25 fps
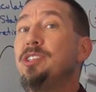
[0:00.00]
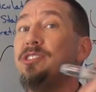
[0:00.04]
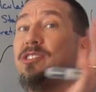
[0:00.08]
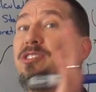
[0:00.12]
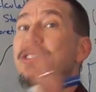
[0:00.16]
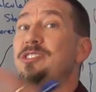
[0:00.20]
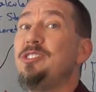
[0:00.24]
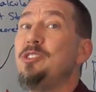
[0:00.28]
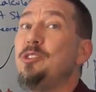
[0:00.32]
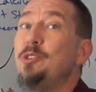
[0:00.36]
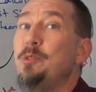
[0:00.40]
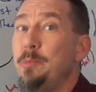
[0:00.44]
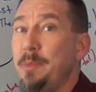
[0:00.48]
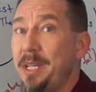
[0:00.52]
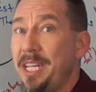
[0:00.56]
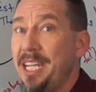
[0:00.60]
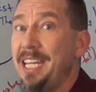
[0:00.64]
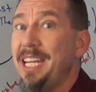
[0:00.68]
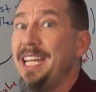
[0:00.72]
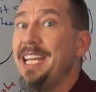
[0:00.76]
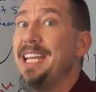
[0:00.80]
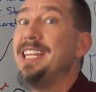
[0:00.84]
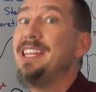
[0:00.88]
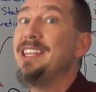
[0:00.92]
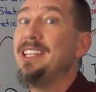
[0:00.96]
assuming
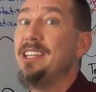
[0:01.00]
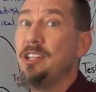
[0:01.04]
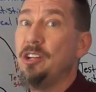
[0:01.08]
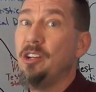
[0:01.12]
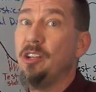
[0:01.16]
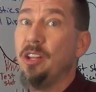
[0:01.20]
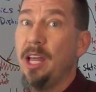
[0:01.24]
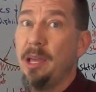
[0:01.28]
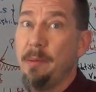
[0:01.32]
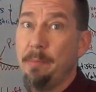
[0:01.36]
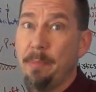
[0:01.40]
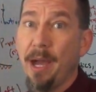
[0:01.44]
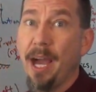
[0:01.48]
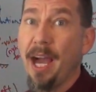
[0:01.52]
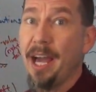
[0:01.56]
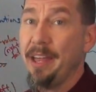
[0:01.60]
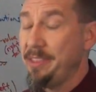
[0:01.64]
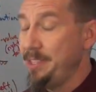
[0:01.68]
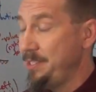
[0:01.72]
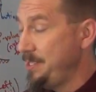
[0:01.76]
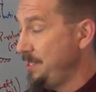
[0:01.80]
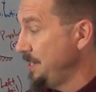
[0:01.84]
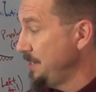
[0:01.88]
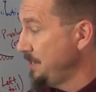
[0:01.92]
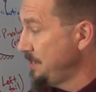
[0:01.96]
in the null
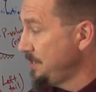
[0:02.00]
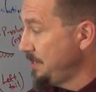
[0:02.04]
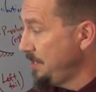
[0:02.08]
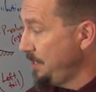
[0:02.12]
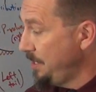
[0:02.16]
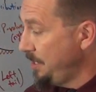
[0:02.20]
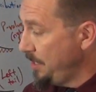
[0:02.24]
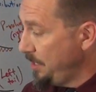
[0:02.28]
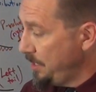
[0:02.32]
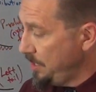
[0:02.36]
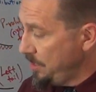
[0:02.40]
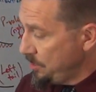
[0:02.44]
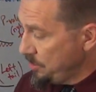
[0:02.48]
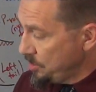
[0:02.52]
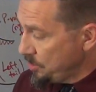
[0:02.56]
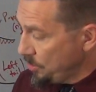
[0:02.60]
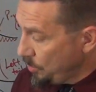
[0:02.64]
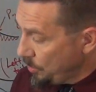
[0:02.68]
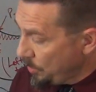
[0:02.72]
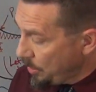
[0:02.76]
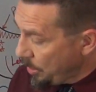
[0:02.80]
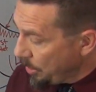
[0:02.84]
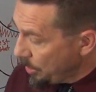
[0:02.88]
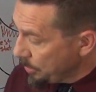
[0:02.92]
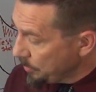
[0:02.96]
hypothesis.
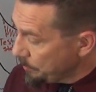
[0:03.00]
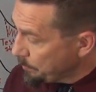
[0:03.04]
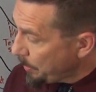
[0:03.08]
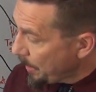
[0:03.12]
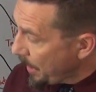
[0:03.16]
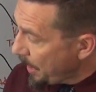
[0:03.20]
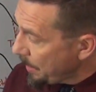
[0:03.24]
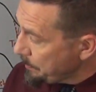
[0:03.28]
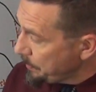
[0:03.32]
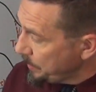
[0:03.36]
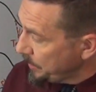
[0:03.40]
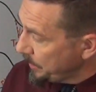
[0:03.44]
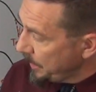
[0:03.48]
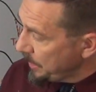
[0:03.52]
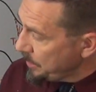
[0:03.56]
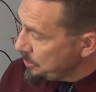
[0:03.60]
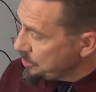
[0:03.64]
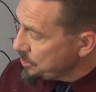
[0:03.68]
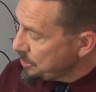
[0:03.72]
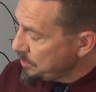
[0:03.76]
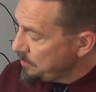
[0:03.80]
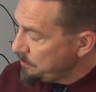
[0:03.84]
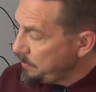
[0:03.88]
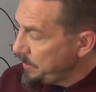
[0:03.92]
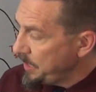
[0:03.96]
So our
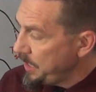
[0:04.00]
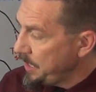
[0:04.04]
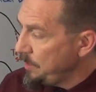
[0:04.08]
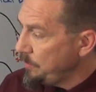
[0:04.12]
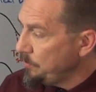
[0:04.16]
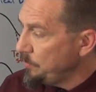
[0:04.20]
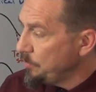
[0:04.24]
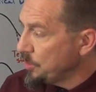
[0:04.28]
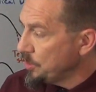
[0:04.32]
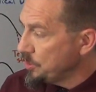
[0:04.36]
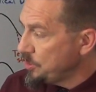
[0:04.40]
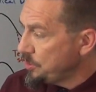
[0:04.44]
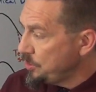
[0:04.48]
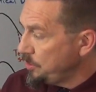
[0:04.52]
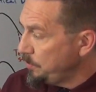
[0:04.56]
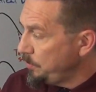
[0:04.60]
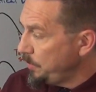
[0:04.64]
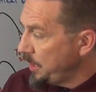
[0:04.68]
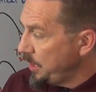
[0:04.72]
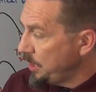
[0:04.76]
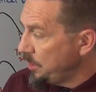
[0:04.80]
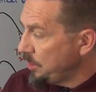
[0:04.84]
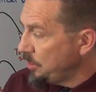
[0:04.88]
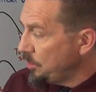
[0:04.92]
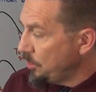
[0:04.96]
population mean, we're
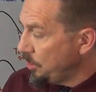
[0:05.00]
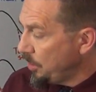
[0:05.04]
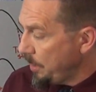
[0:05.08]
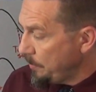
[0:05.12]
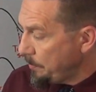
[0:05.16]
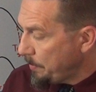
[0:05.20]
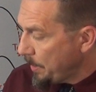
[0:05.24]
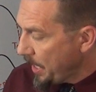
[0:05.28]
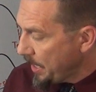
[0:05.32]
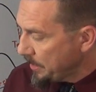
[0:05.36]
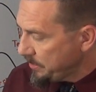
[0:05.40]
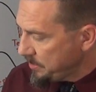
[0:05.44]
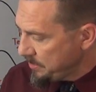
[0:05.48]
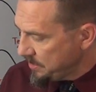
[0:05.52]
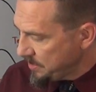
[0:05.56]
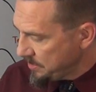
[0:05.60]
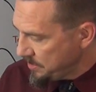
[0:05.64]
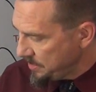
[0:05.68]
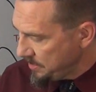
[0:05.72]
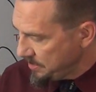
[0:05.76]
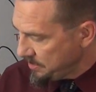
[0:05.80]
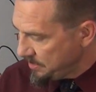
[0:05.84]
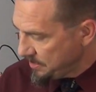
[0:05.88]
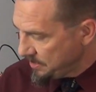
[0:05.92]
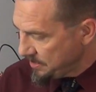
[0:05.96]
assuming in the null hypothesis,
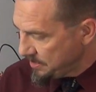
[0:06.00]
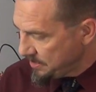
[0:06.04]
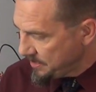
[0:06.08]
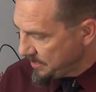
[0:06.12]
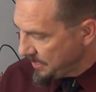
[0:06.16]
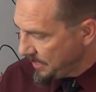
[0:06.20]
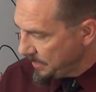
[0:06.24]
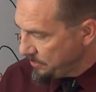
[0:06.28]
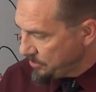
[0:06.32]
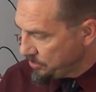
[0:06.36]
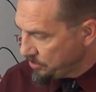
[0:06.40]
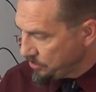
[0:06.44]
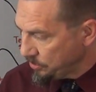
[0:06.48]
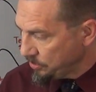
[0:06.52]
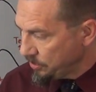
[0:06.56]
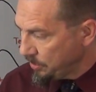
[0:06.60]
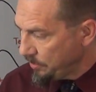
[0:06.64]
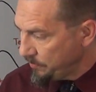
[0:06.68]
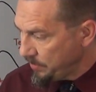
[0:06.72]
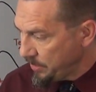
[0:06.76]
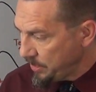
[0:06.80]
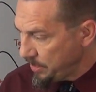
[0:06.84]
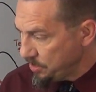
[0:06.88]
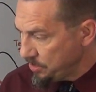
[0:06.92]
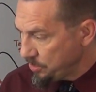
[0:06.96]
is the center
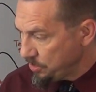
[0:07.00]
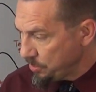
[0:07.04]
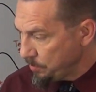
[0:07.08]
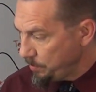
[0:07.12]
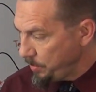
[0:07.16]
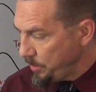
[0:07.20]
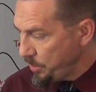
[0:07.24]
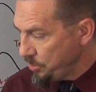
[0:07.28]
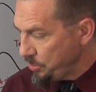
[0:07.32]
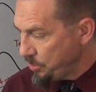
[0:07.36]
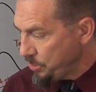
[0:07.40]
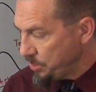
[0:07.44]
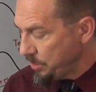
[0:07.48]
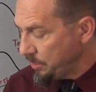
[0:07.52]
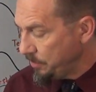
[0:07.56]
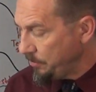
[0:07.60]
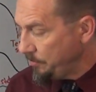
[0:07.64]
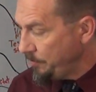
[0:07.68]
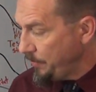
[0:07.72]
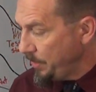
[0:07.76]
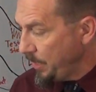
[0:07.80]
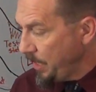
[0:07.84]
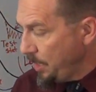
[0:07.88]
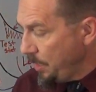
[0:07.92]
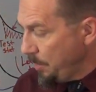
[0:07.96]
of the distribution.
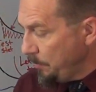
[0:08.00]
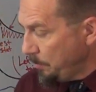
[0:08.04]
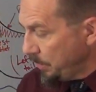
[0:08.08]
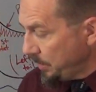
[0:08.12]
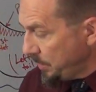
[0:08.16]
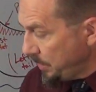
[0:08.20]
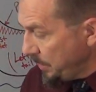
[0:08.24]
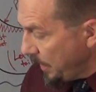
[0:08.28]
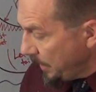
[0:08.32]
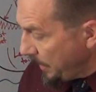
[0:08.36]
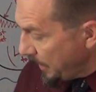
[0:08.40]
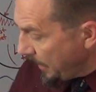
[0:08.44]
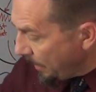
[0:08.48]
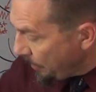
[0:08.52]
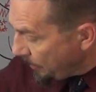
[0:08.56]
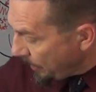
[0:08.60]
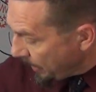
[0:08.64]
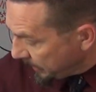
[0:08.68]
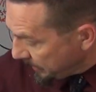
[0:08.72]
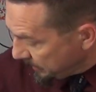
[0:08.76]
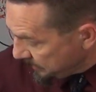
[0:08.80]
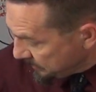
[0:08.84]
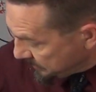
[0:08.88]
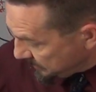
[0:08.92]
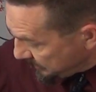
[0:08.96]
But then now
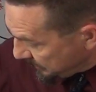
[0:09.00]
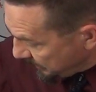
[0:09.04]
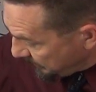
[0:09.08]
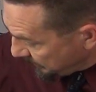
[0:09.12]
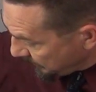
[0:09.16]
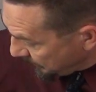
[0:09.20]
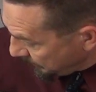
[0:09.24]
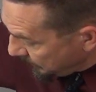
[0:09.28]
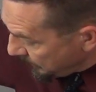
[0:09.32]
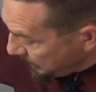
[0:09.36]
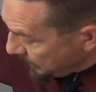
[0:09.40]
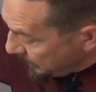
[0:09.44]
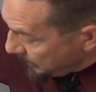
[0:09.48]
I can see that